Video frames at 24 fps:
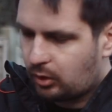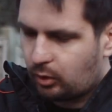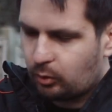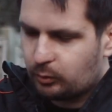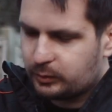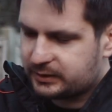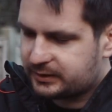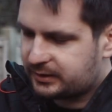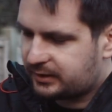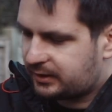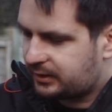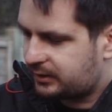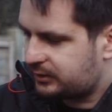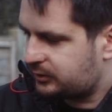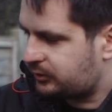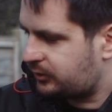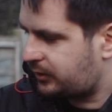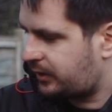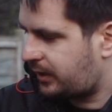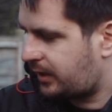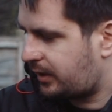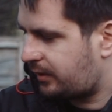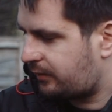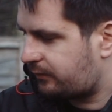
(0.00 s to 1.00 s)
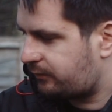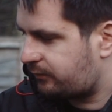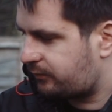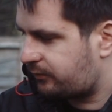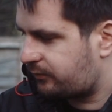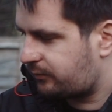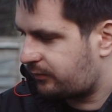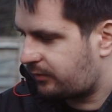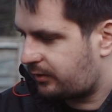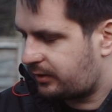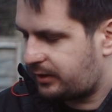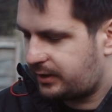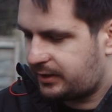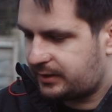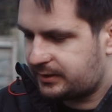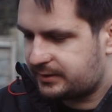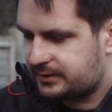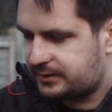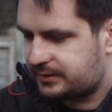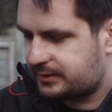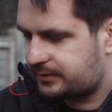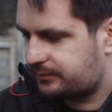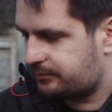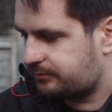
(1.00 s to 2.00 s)
Always nice to have
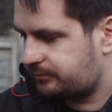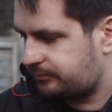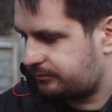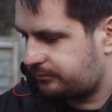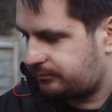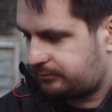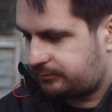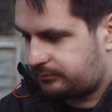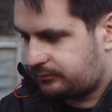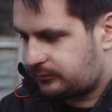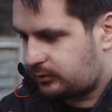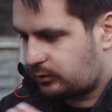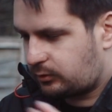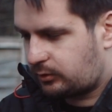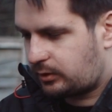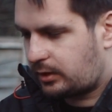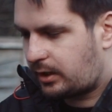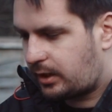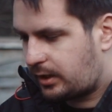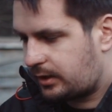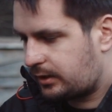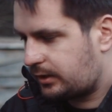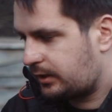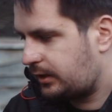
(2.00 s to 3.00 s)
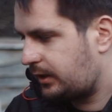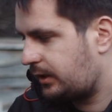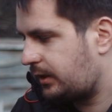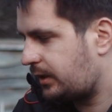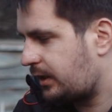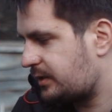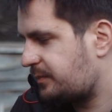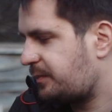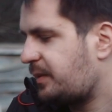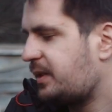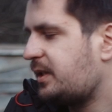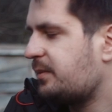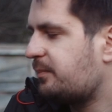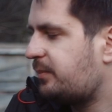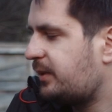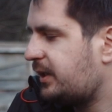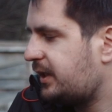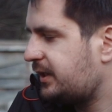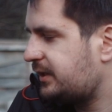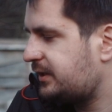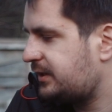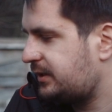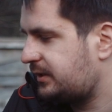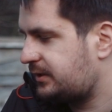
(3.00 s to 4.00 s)
this in as many
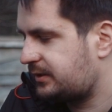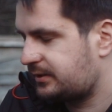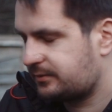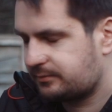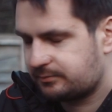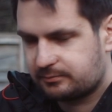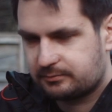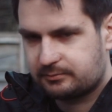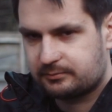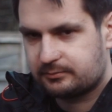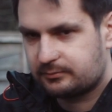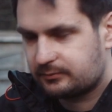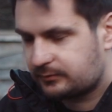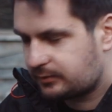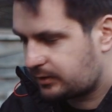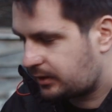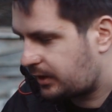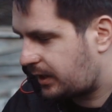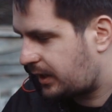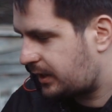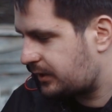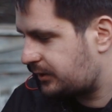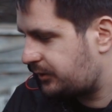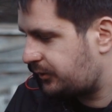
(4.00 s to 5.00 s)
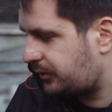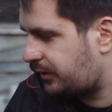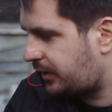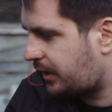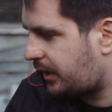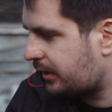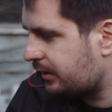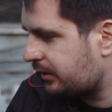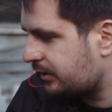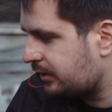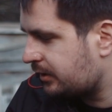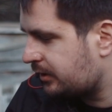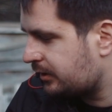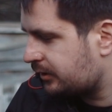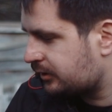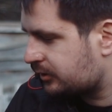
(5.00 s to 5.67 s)
places as you can.